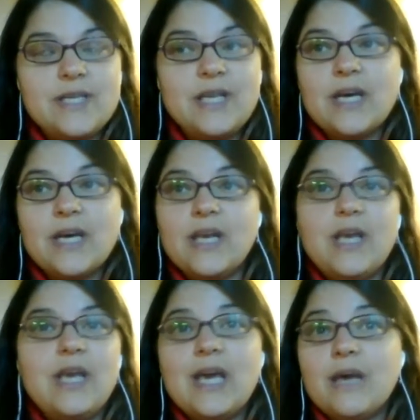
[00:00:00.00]
that
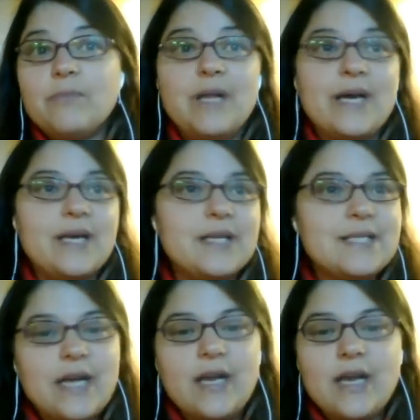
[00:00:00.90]
he kept
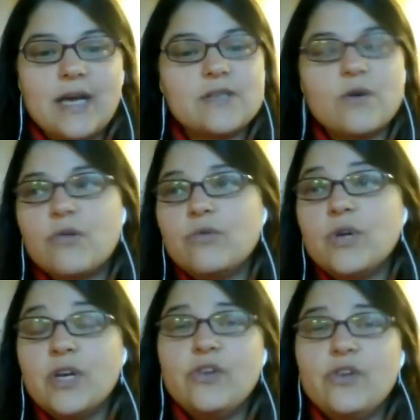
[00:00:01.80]
telling us, oh,
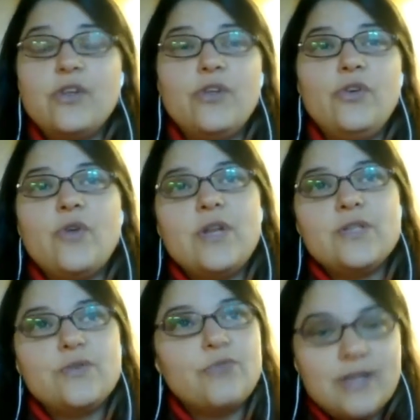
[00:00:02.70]
you need
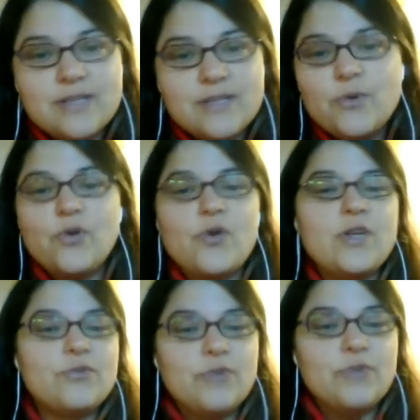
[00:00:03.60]
to read this book, you
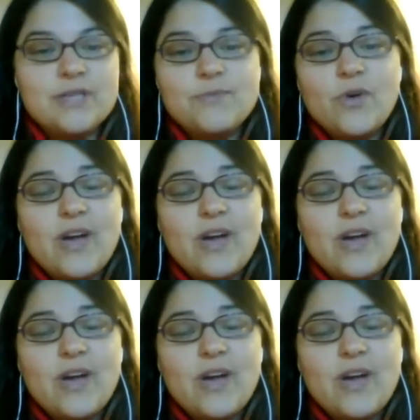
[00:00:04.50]
need to read this book.